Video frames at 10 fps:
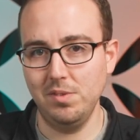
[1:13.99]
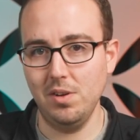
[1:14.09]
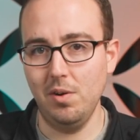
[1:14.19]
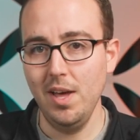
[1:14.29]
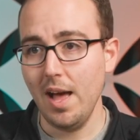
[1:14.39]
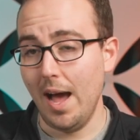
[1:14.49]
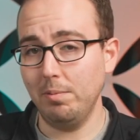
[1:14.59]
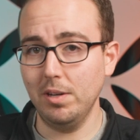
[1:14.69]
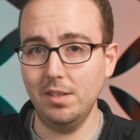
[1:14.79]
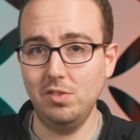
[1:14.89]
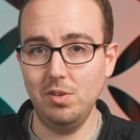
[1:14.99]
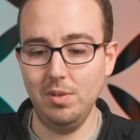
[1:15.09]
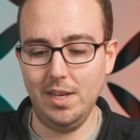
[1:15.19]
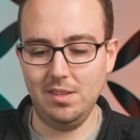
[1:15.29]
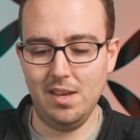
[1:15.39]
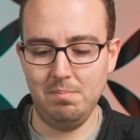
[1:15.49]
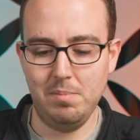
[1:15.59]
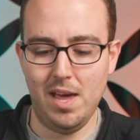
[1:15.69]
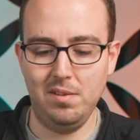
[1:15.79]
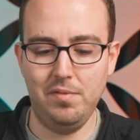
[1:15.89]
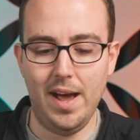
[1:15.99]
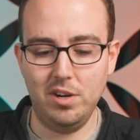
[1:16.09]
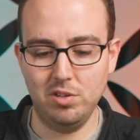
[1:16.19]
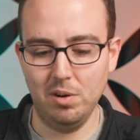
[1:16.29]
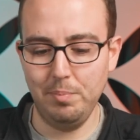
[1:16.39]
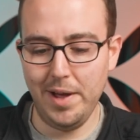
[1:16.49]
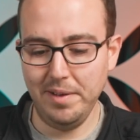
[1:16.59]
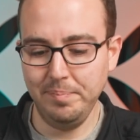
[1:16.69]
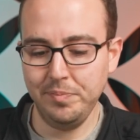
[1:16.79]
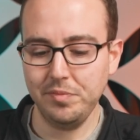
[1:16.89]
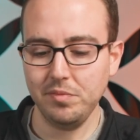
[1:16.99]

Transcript: So I really do like that manufacturer, but